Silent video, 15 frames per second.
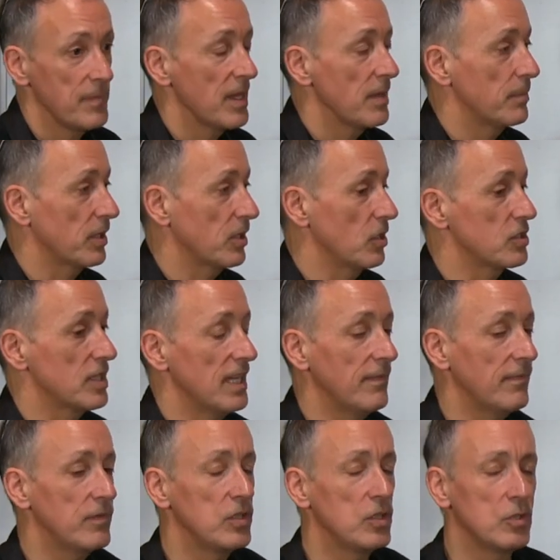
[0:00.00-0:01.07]
Because if
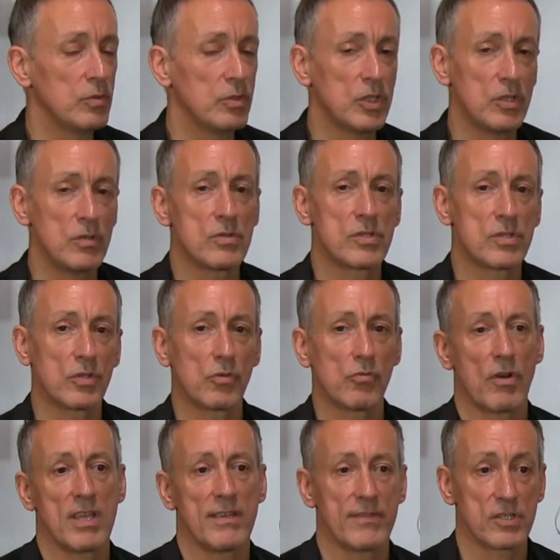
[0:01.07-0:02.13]
you use the
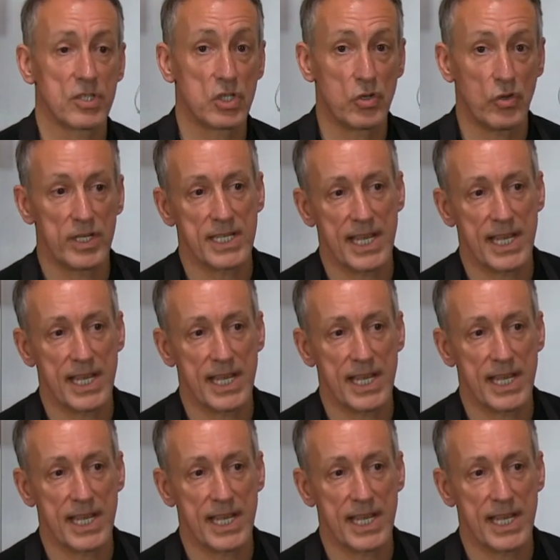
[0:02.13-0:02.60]
graver straight